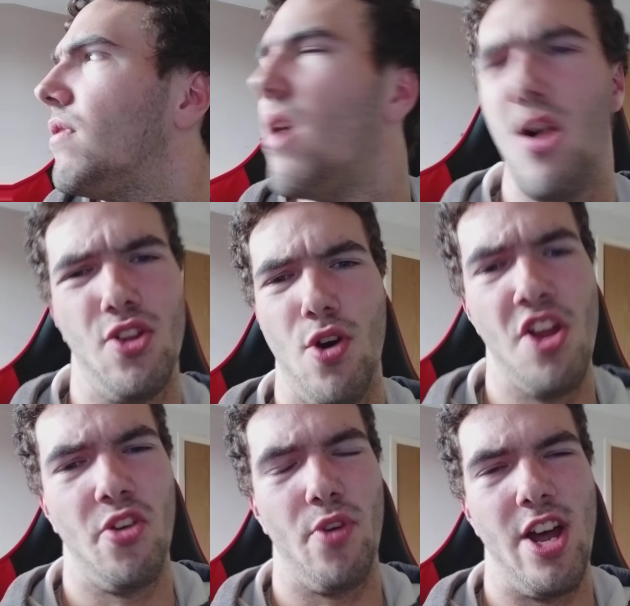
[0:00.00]
Oh, no, I
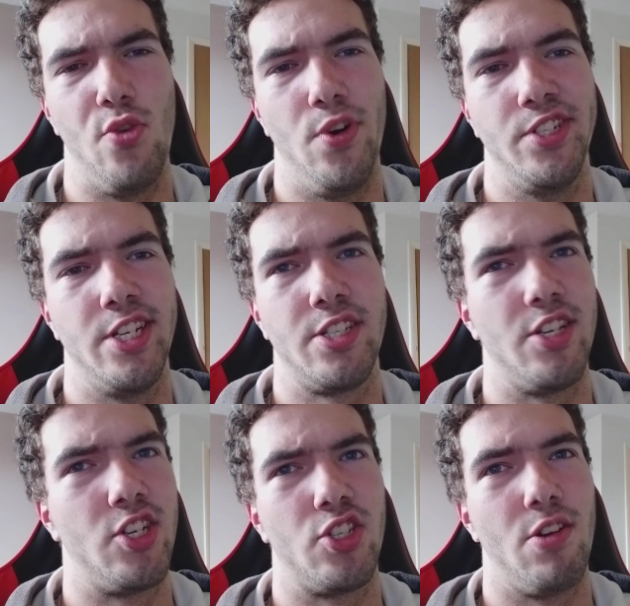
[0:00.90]
don't know what that noise is.
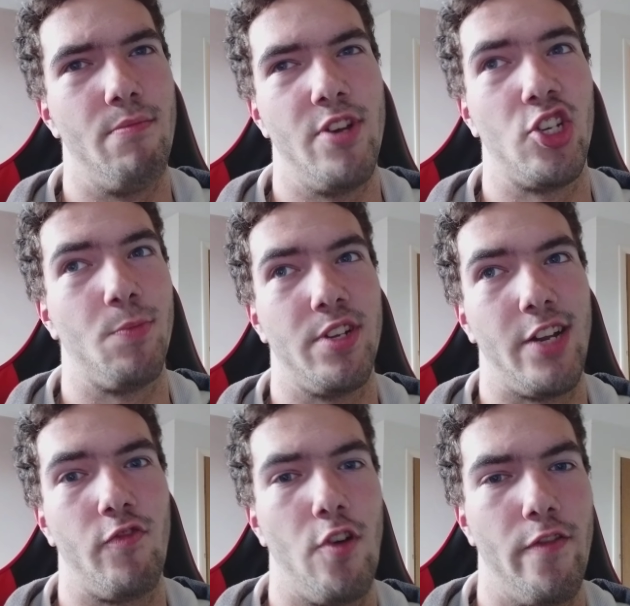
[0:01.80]
It's just my
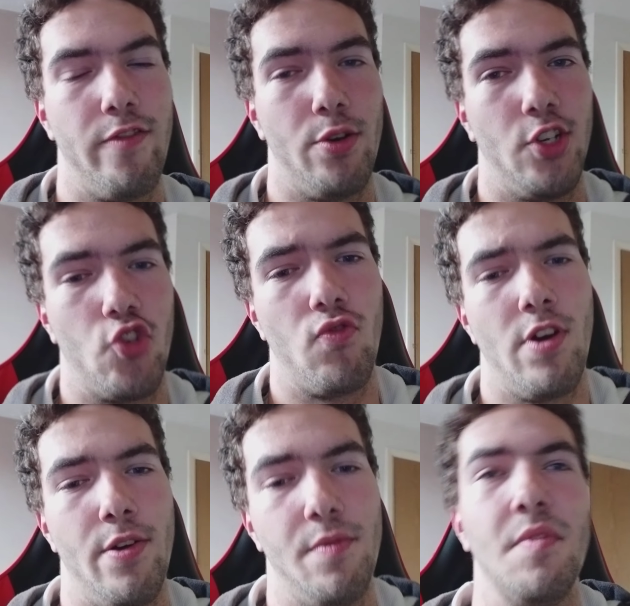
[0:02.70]
dad flying his
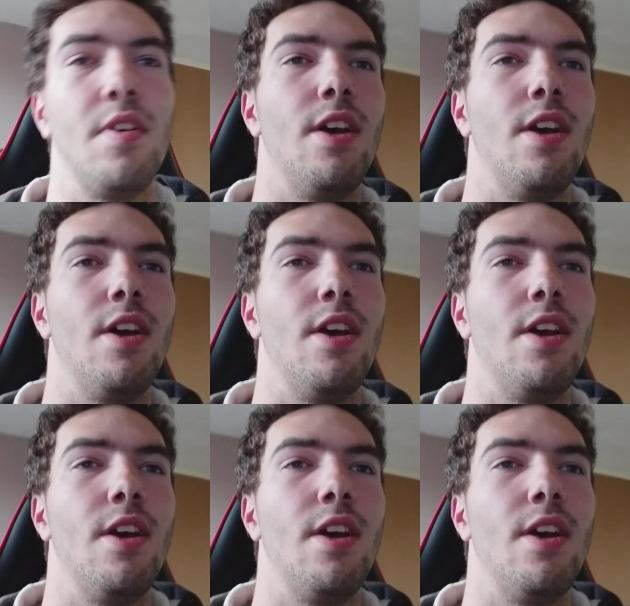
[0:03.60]
drone.